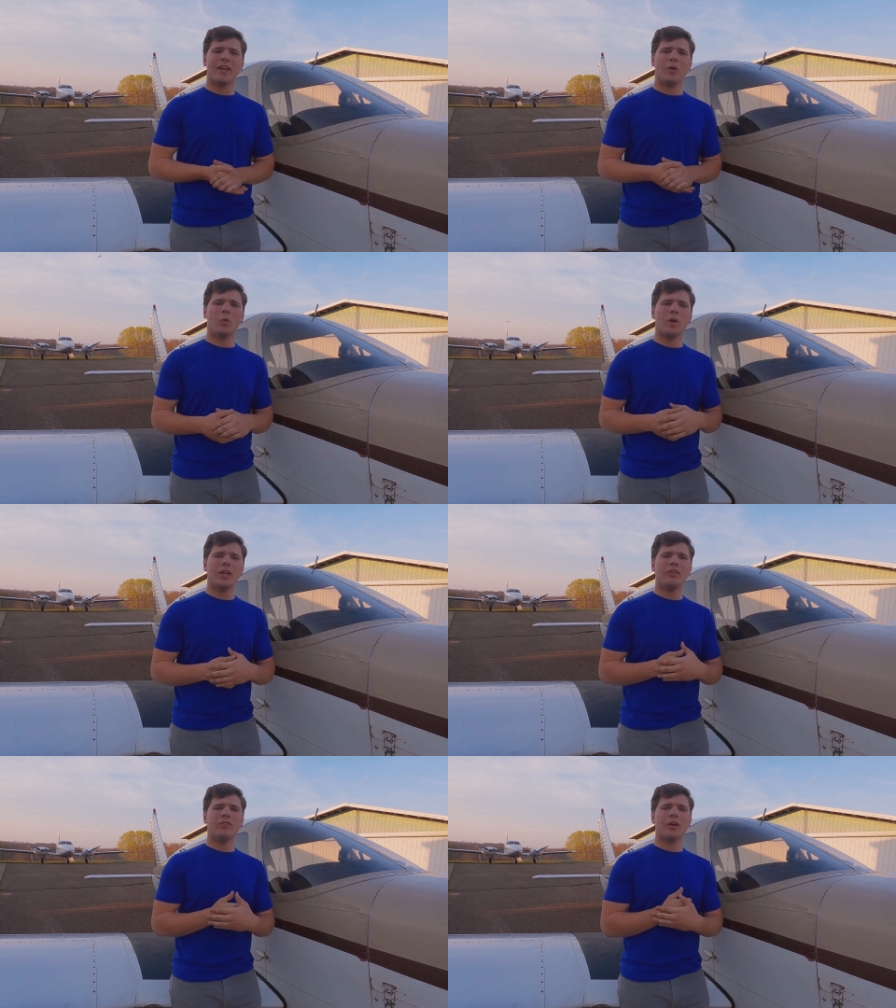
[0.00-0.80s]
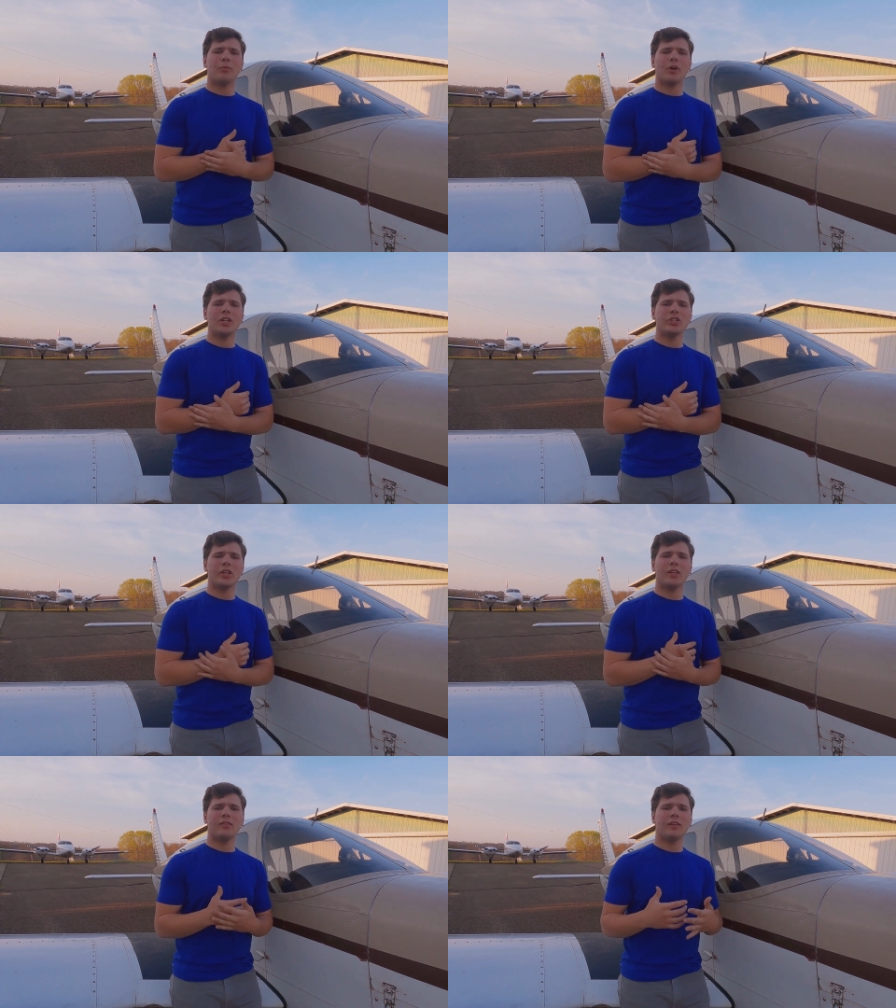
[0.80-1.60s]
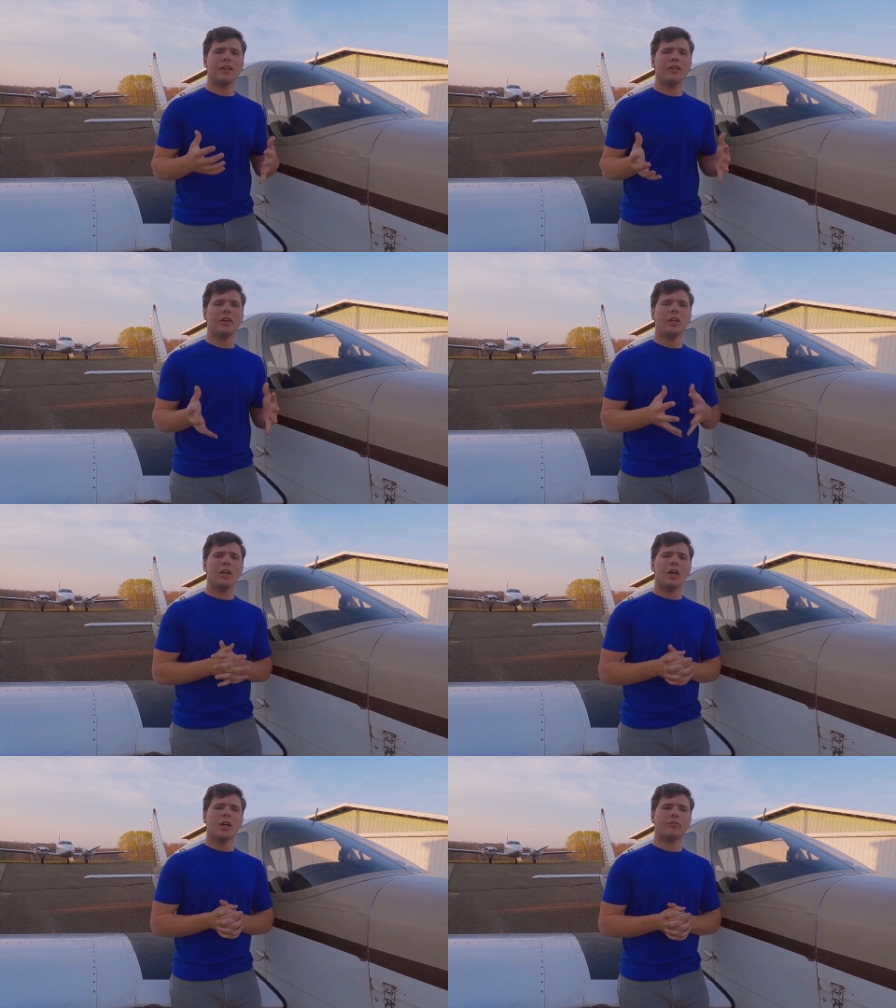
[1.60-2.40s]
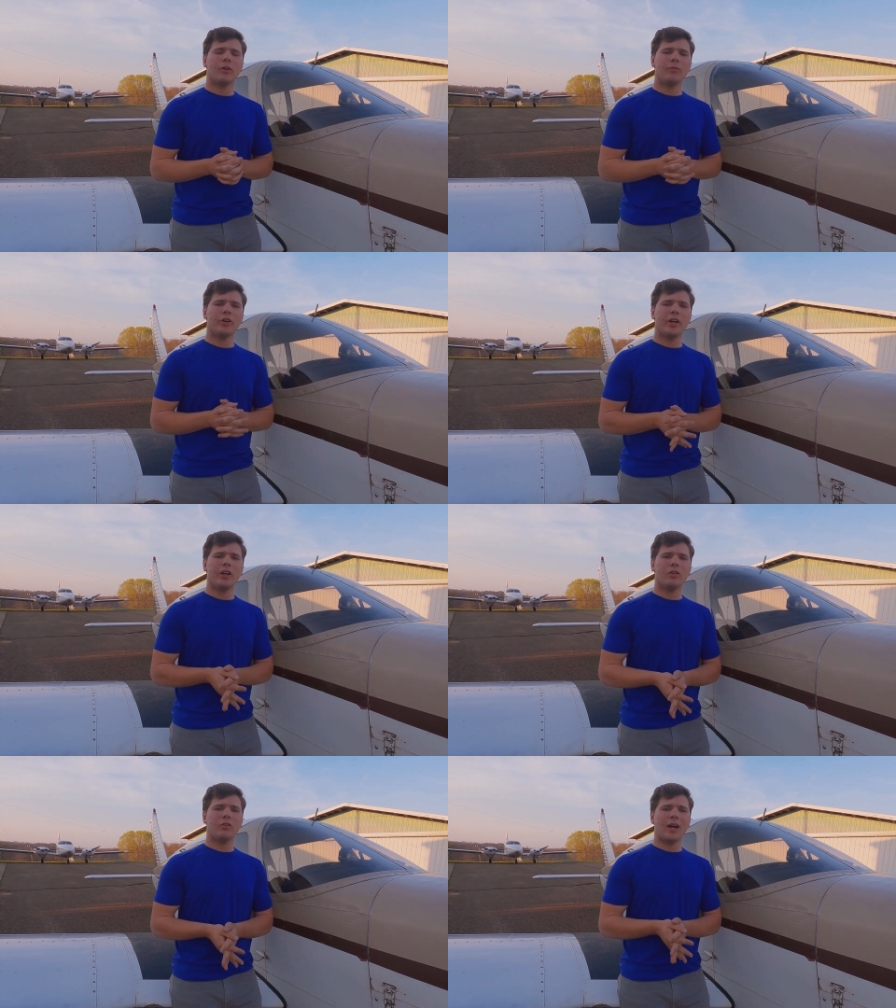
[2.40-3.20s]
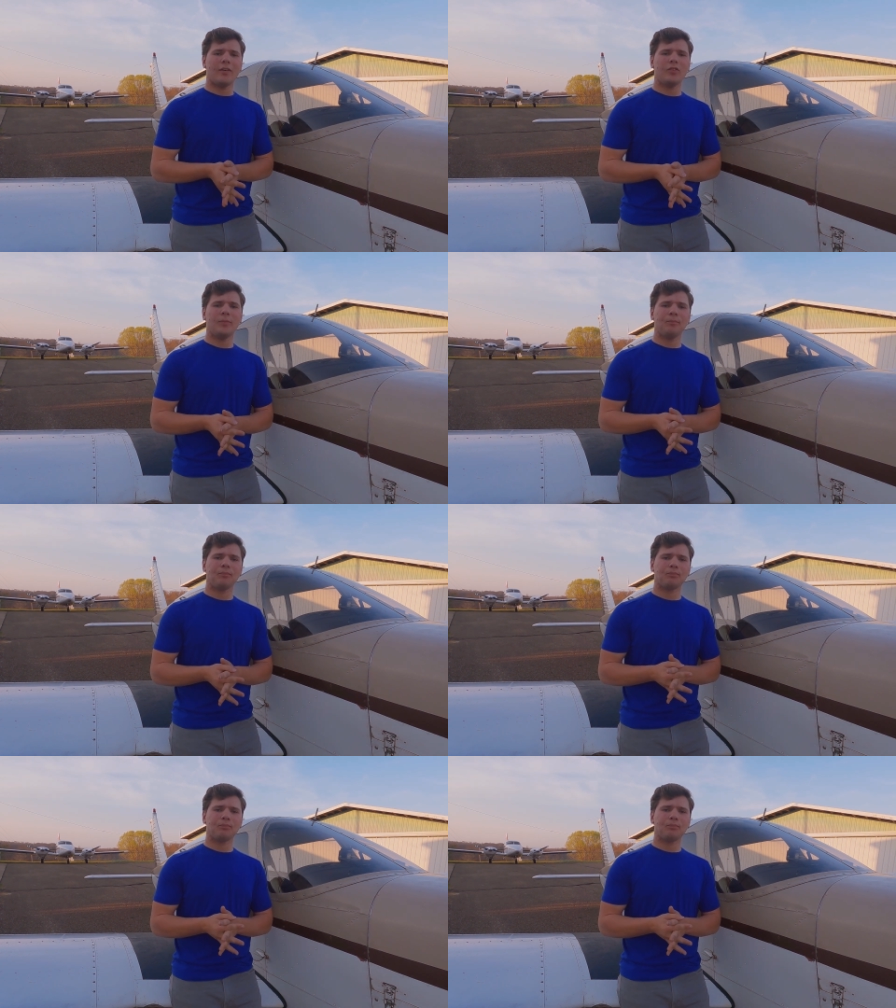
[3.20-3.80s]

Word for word: a wing separation incident uh, from their aircraft.